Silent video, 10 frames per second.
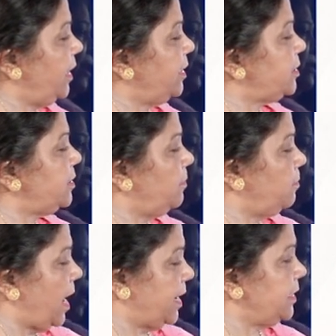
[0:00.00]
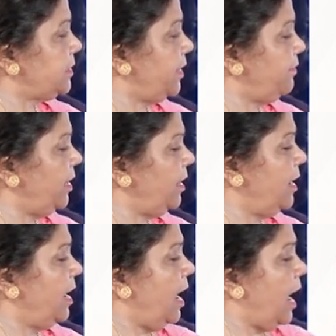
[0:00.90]
is minus 7
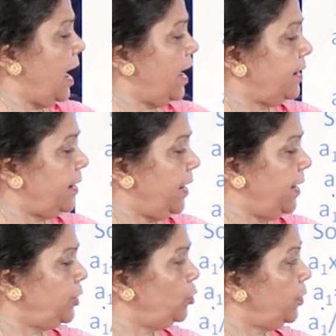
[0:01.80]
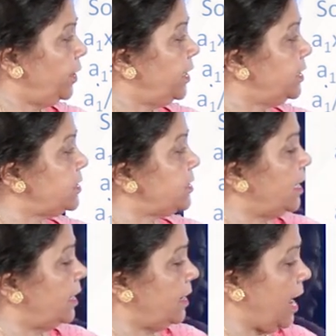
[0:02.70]
and a2 is
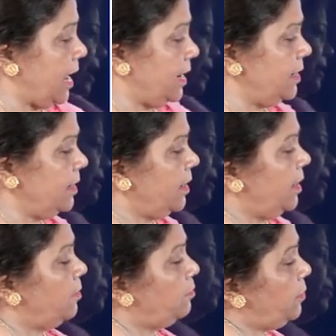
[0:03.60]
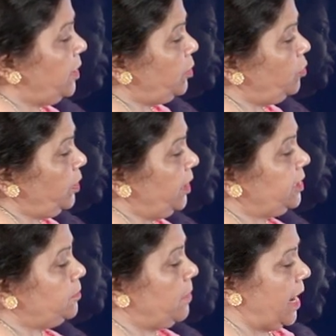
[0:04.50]
9, b2
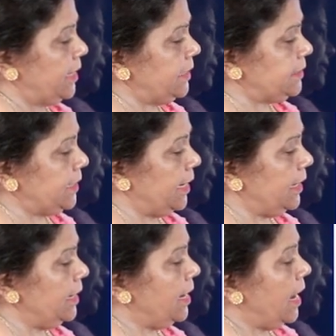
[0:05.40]
is minus 10